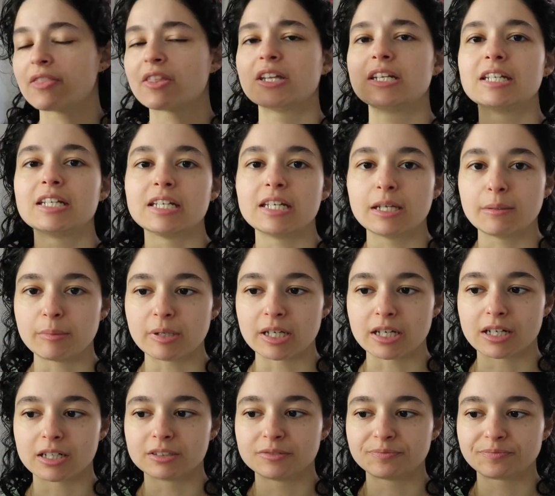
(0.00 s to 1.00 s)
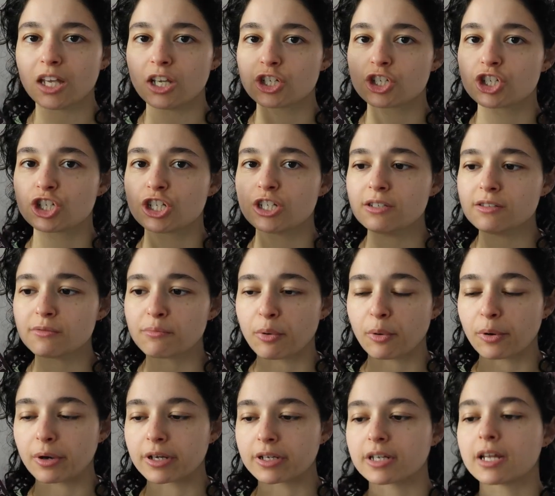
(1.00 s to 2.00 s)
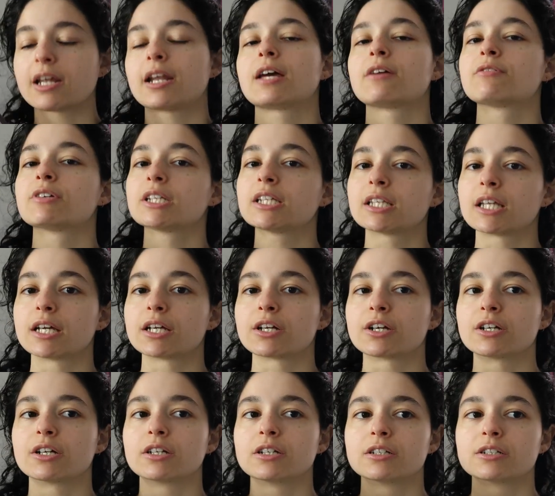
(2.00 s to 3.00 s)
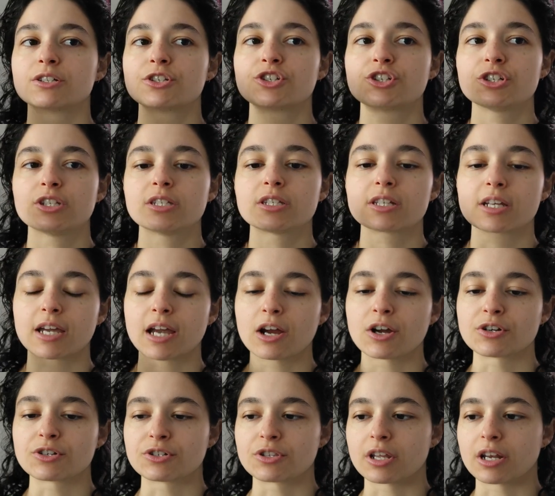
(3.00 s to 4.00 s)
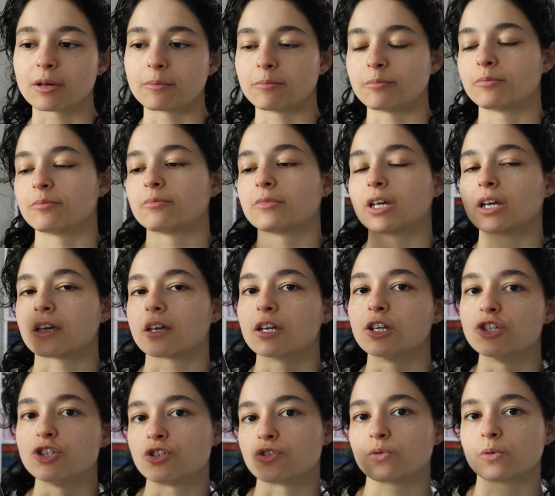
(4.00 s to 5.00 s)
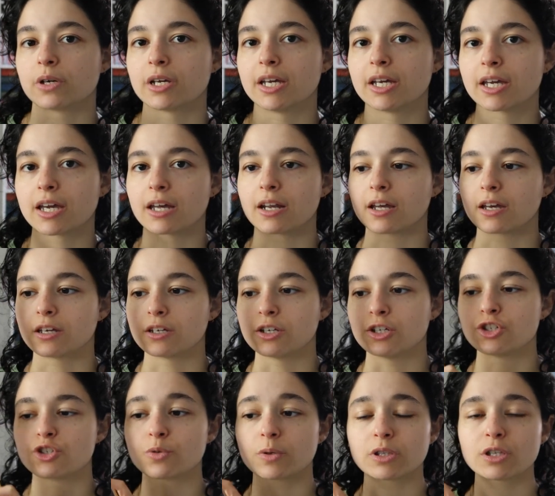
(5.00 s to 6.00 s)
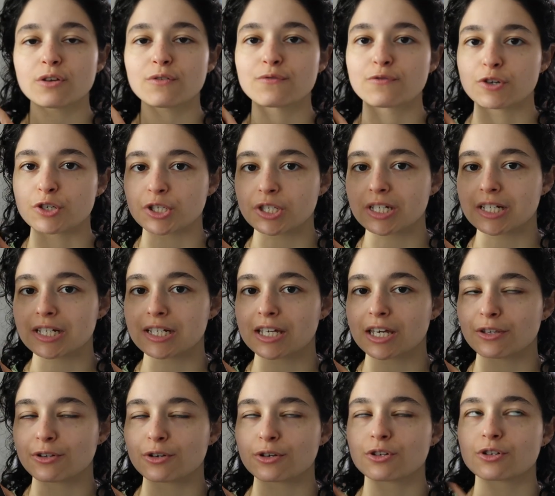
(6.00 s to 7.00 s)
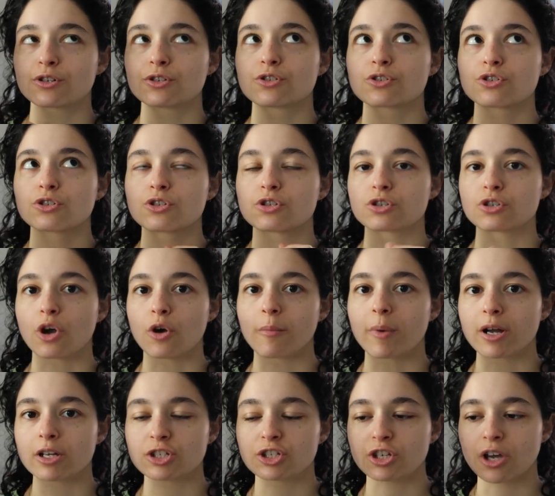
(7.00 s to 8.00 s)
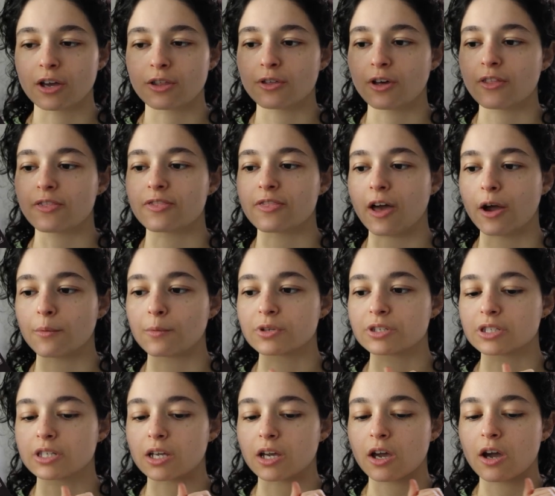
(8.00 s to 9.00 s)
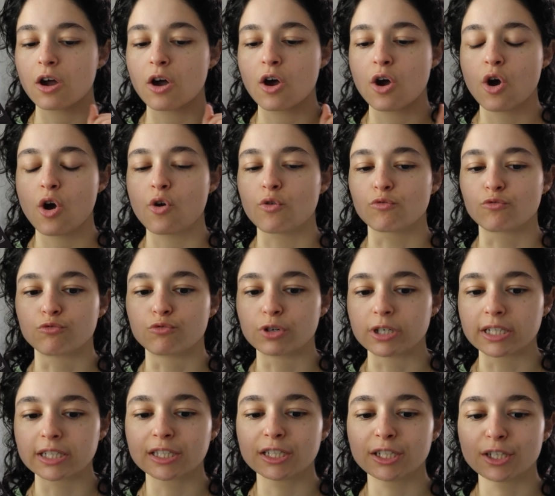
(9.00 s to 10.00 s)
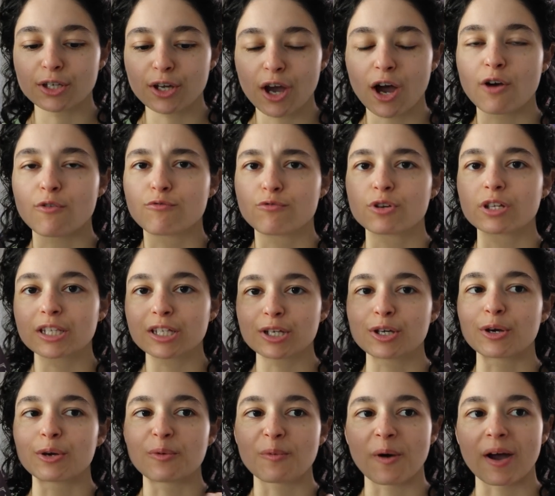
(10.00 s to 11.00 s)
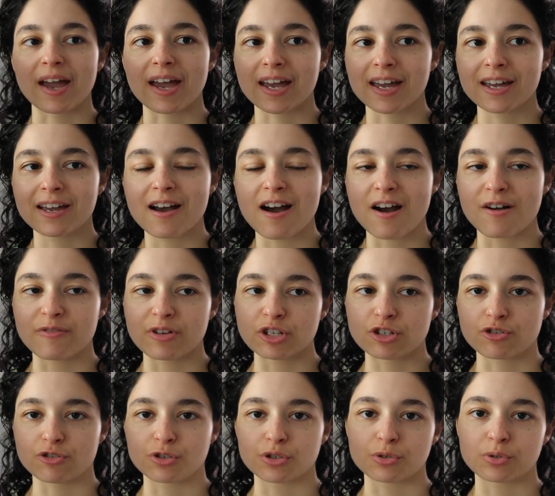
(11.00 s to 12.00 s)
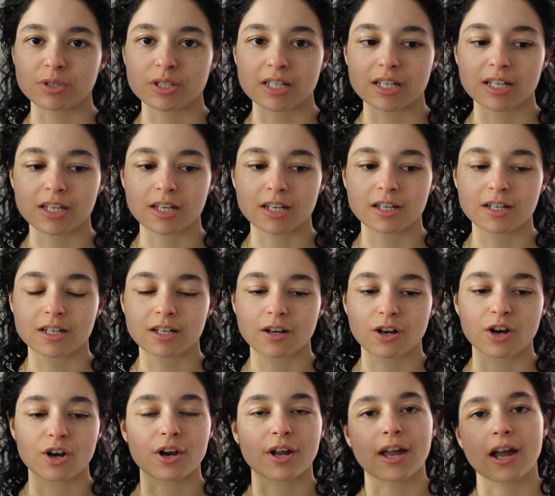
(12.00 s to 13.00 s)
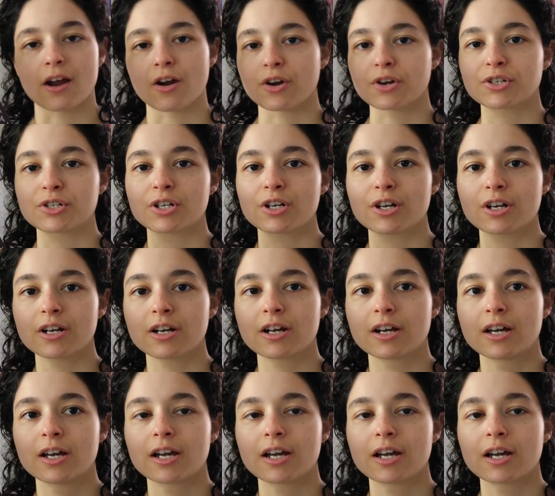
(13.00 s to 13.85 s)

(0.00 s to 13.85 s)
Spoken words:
And then Nehemia. She's important and I really like her. She's a character that I'm like enjoying, and I enjoyed their first scene together so much. I thought that was like really a really good way of introducing her character,